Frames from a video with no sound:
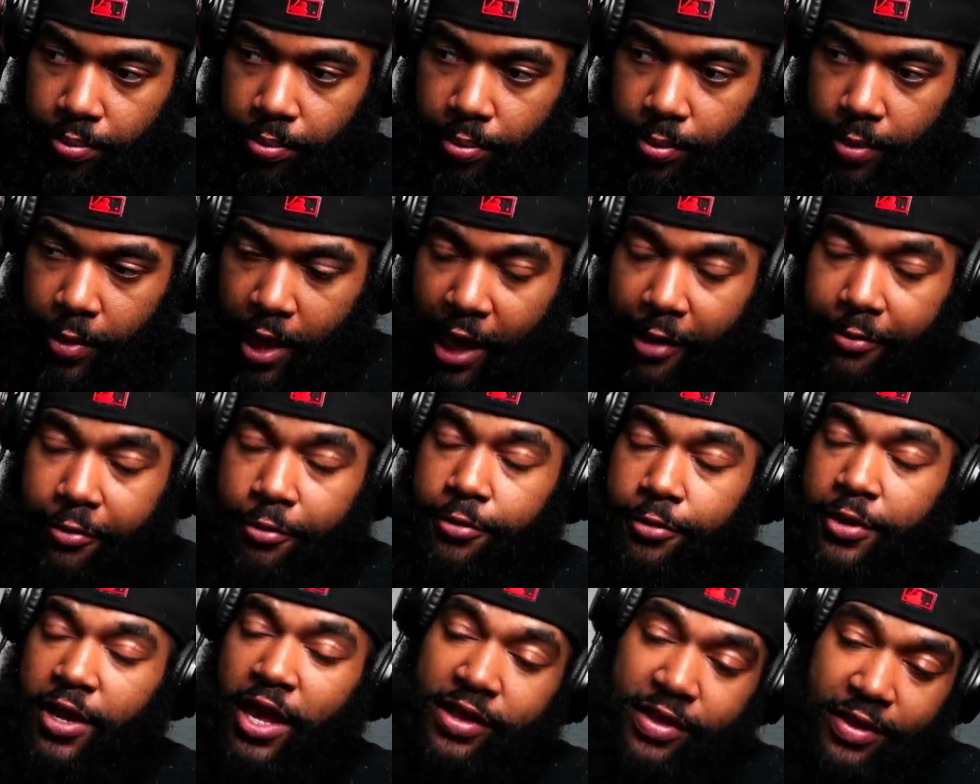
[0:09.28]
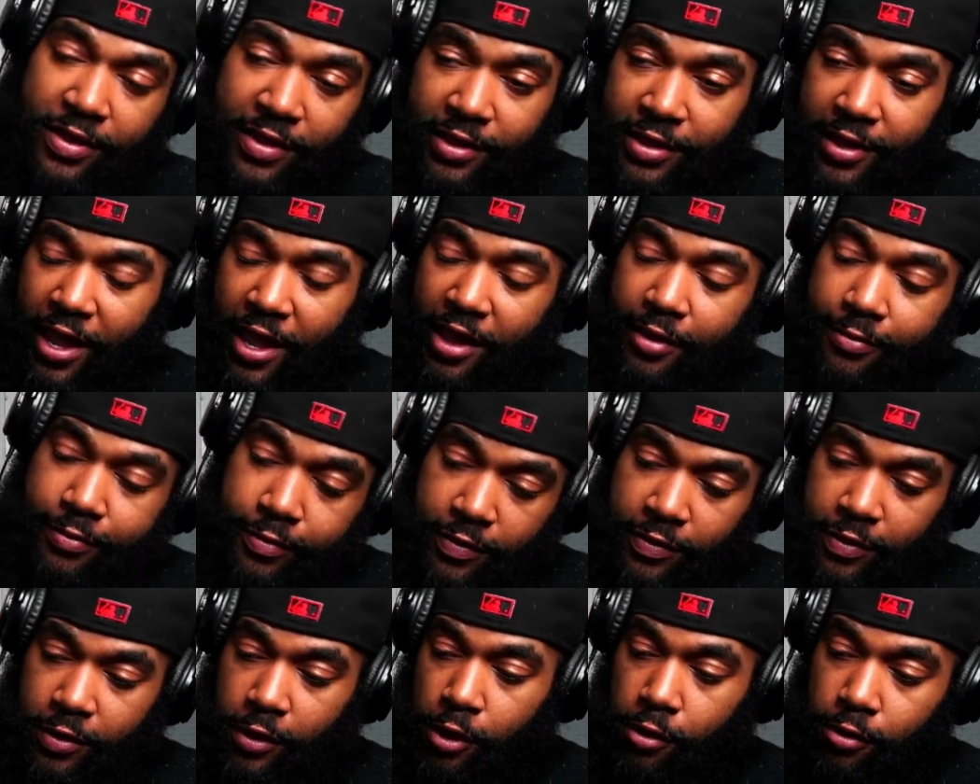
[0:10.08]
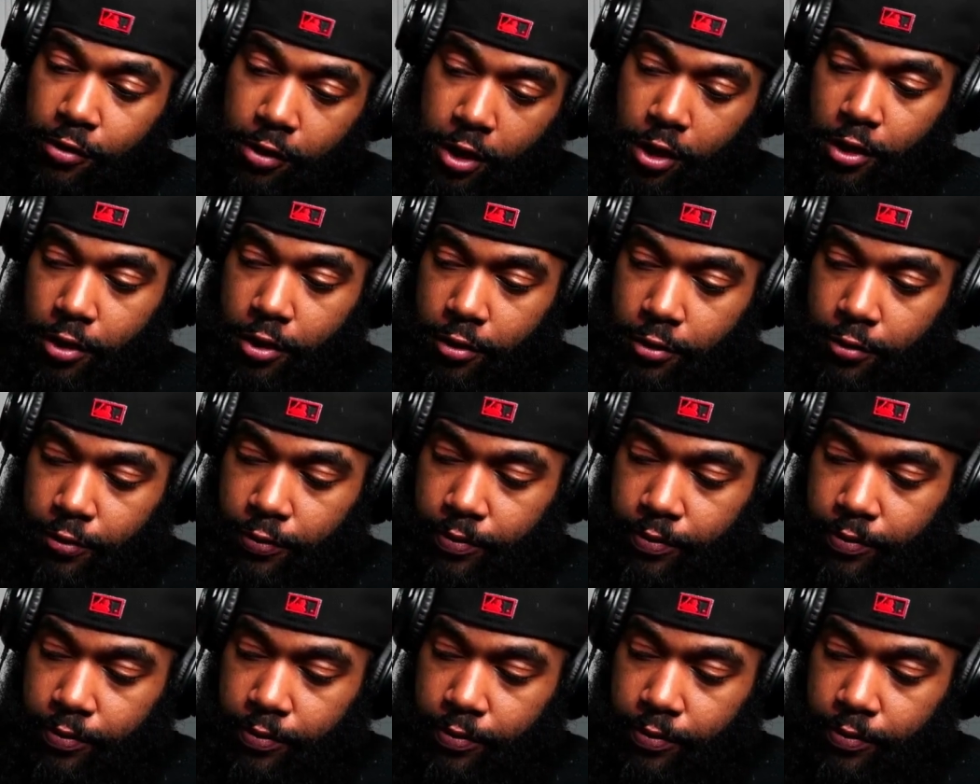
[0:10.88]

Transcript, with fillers: haven't reacted to Dave in so long.